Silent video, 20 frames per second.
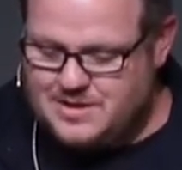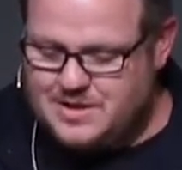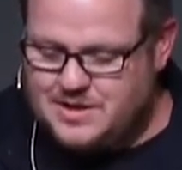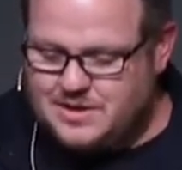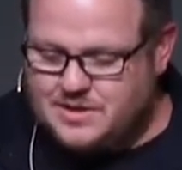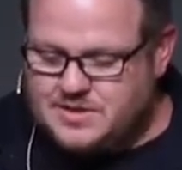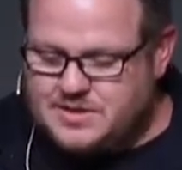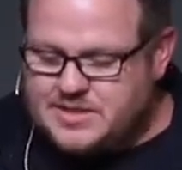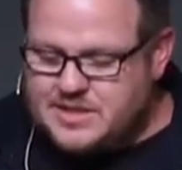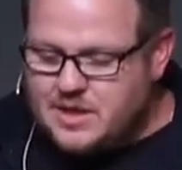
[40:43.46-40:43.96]

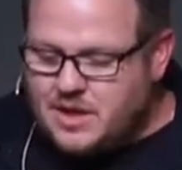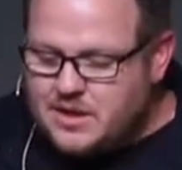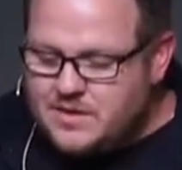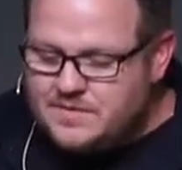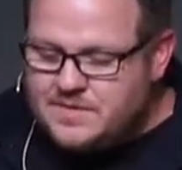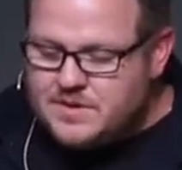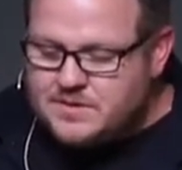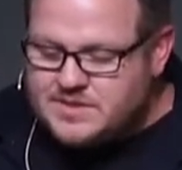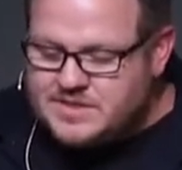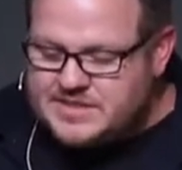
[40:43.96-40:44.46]
You see, all of
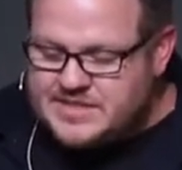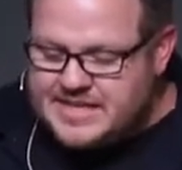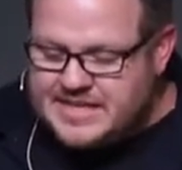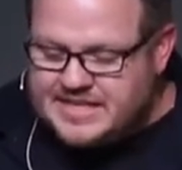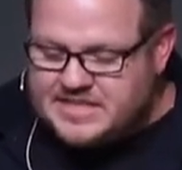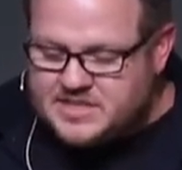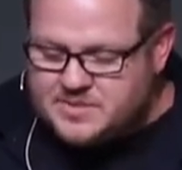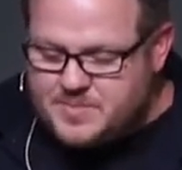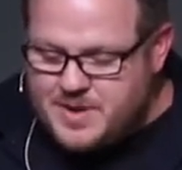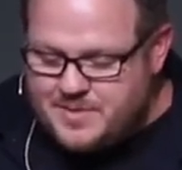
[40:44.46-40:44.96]
those
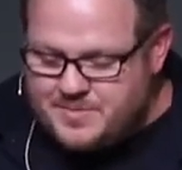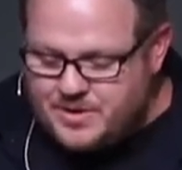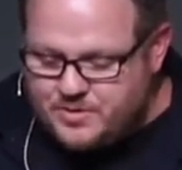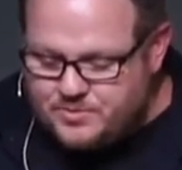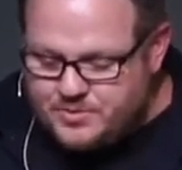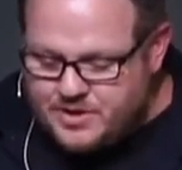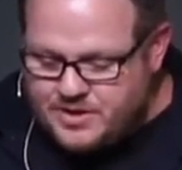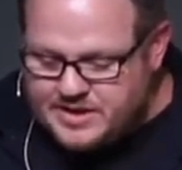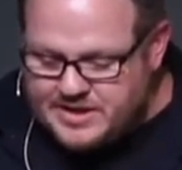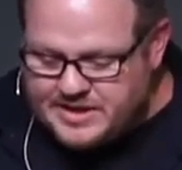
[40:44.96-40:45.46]
things may be
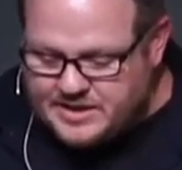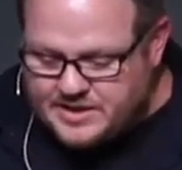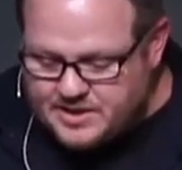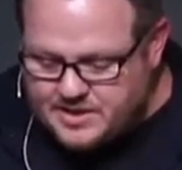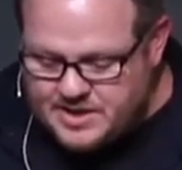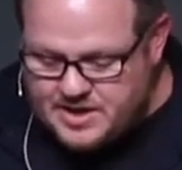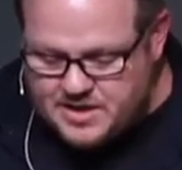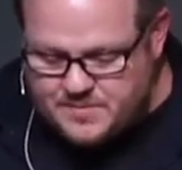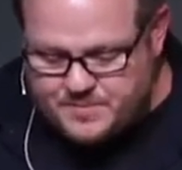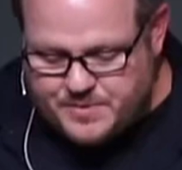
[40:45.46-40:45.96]
really good,